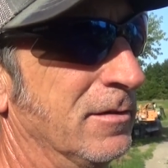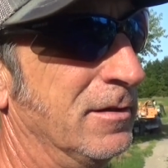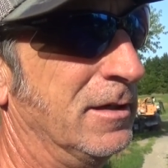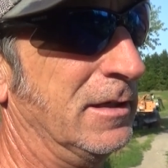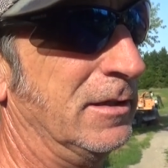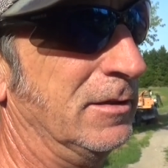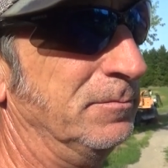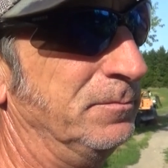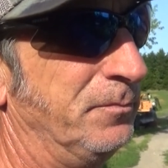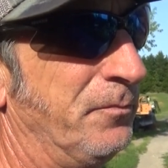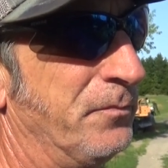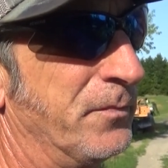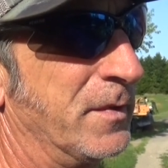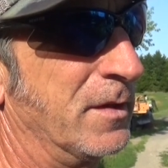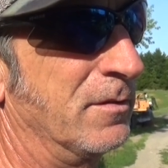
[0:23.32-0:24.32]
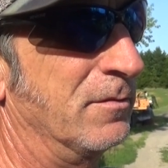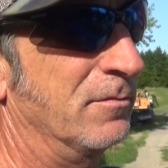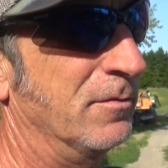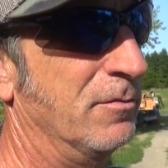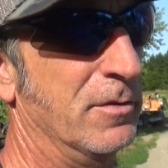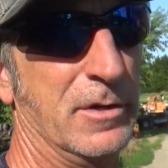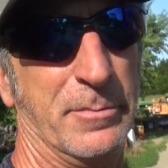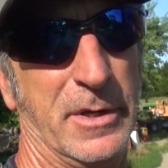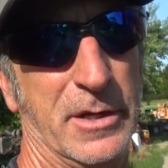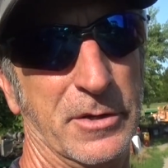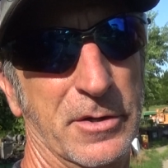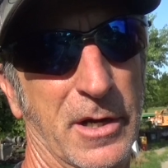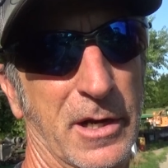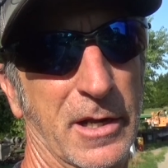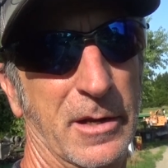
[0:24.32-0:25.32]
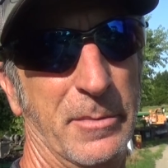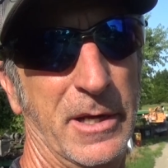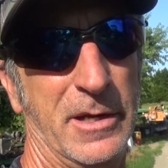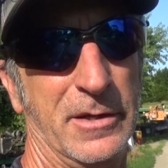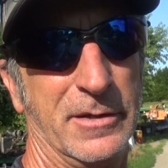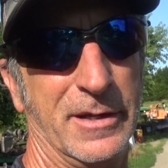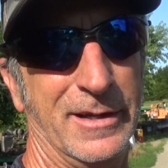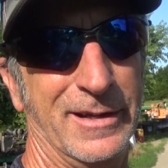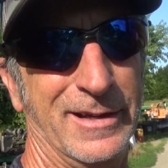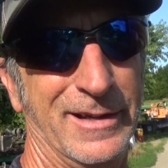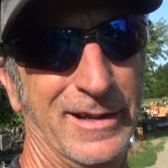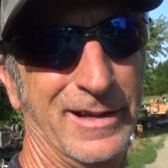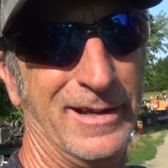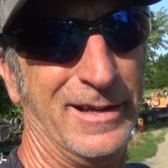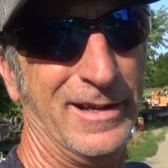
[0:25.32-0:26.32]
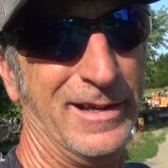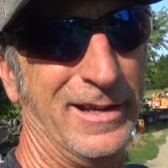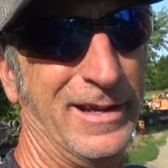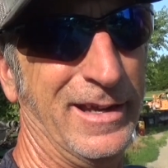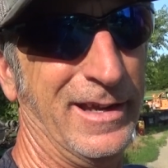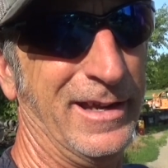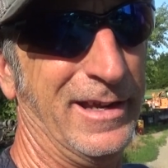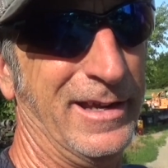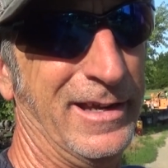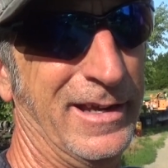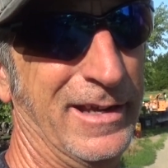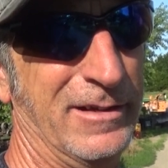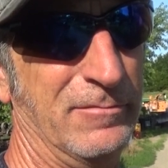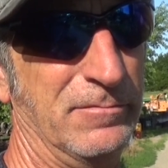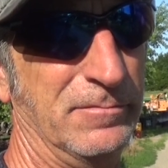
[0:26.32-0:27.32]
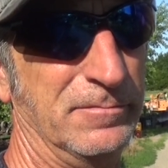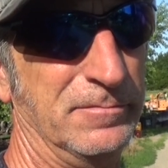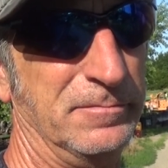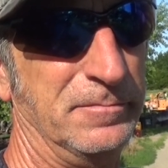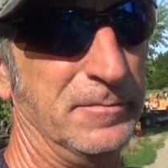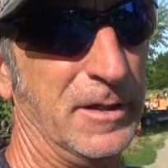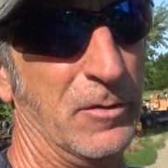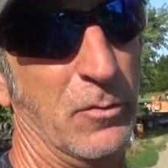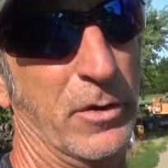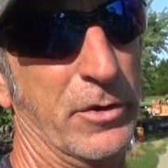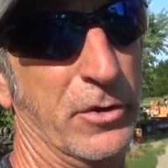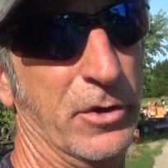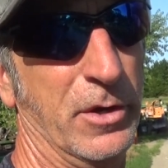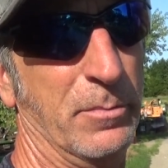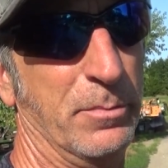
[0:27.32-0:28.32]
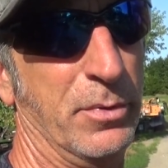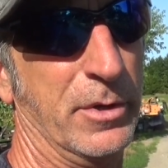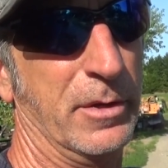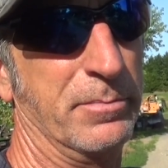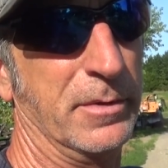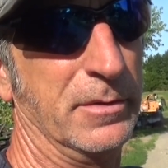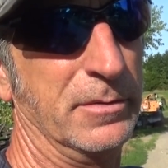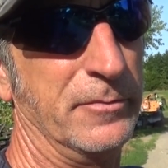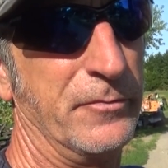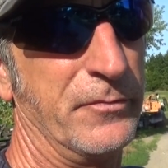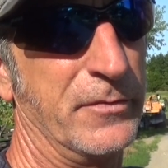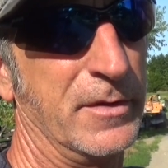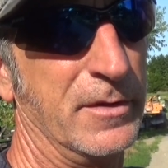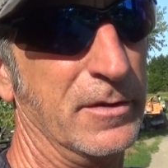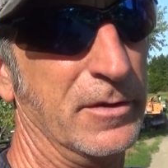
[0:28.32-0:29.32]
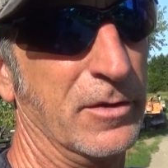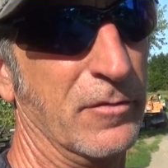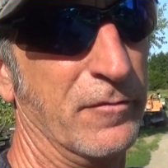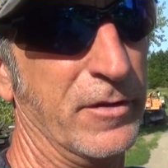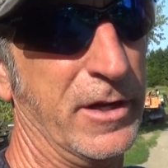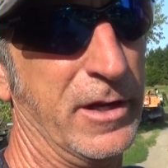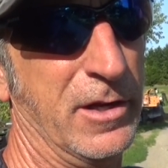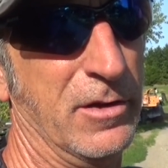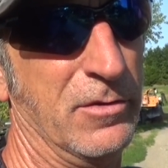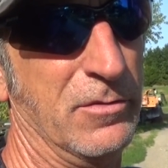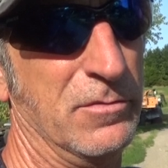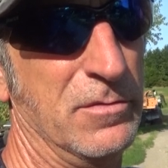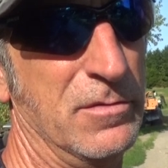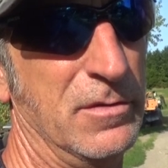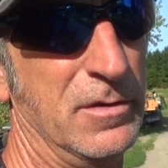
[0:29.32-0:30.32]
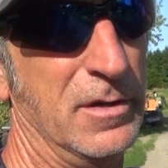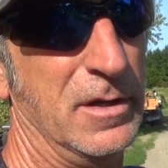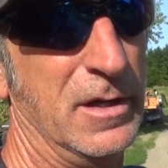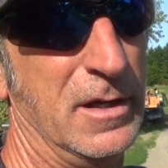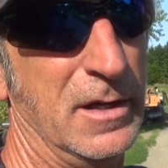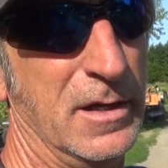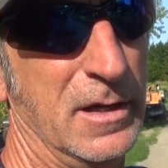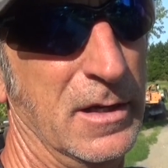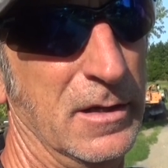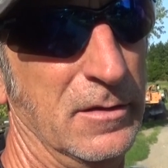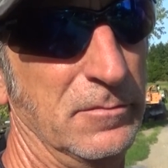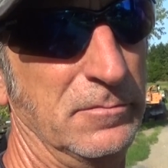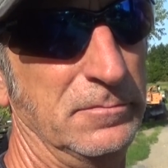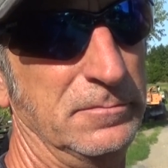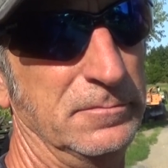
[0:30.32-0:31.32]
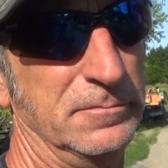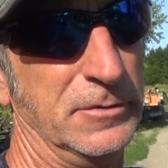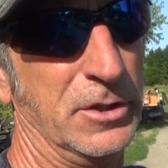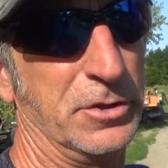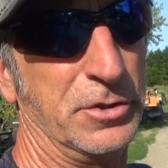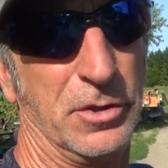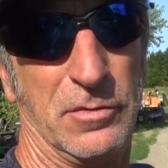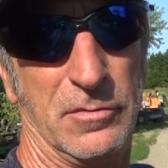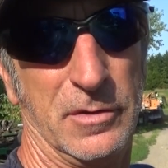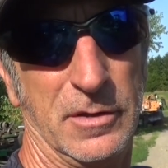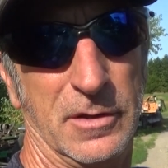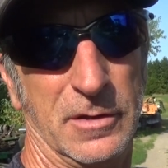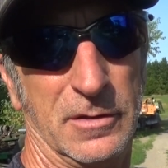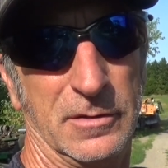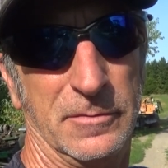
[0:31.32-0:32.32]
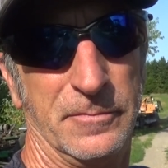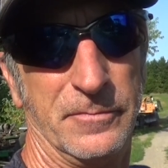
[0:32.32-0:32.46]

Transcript: we went up there and tried them out, and I wanted to hurry up and put up a little video just showing